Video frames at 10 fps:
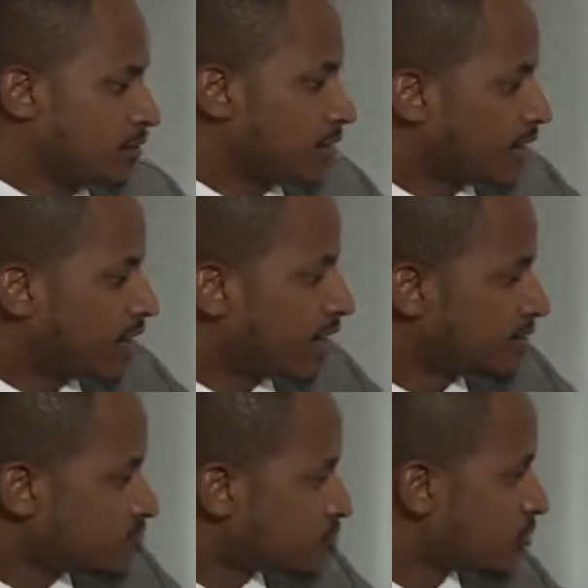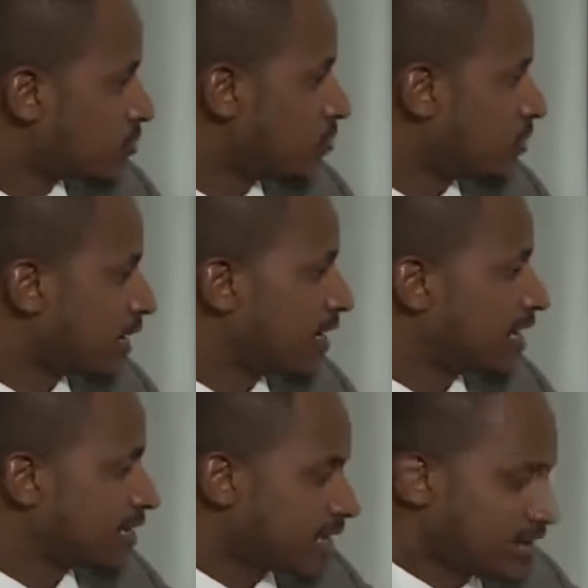an
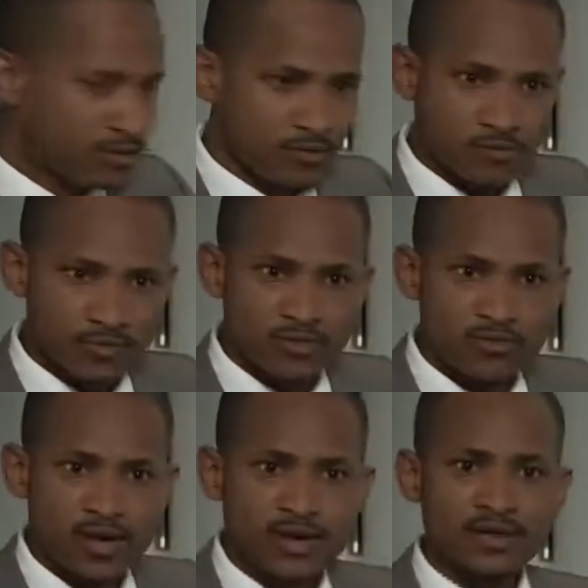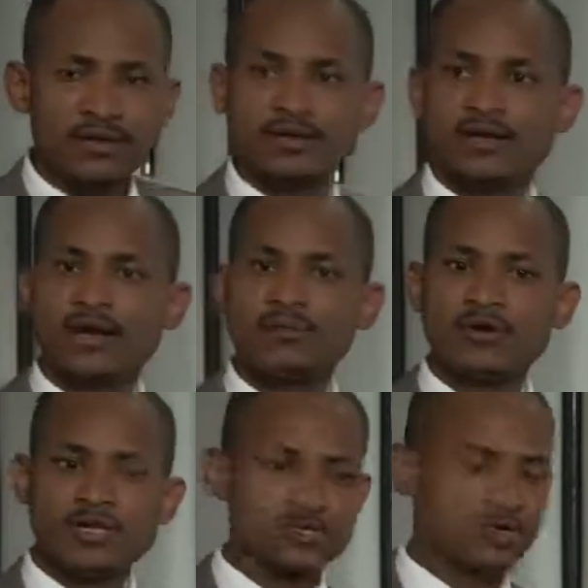alkane with 1 carbon
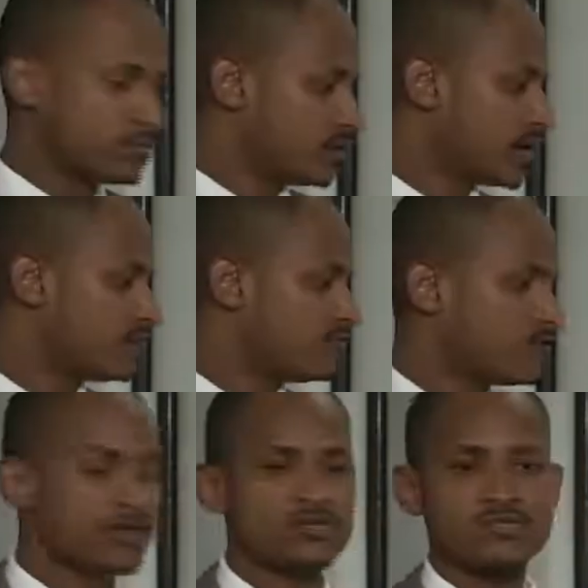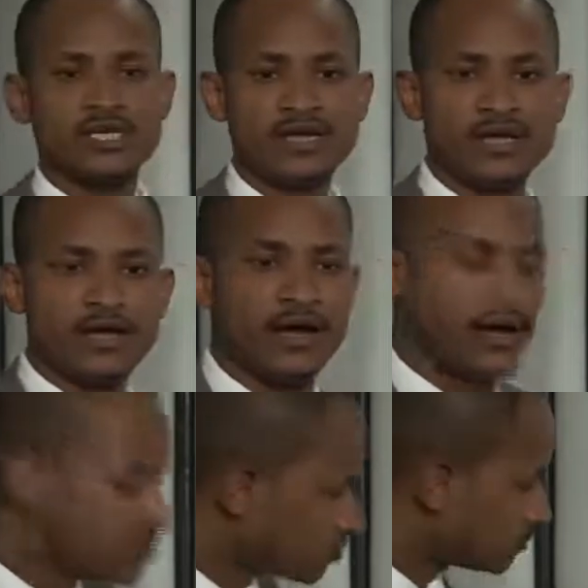atom and 4 hydrogen
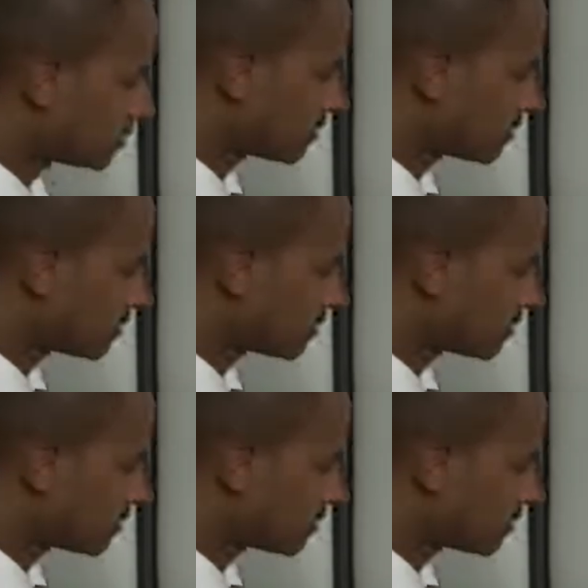atoms.